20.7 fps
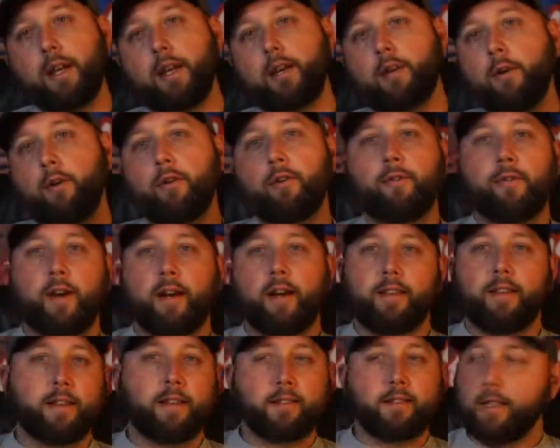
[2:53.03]
get
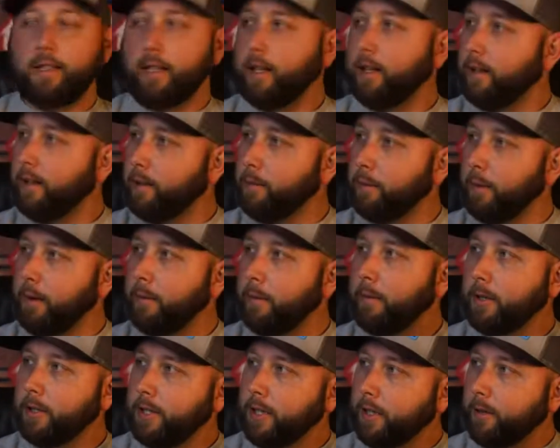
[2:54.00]
notified. That's it. That's
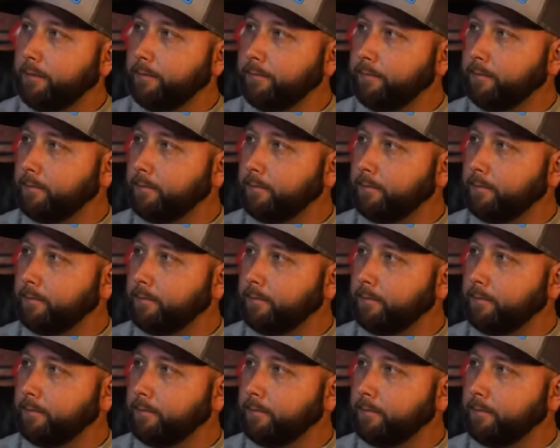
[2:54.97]
pretty much it.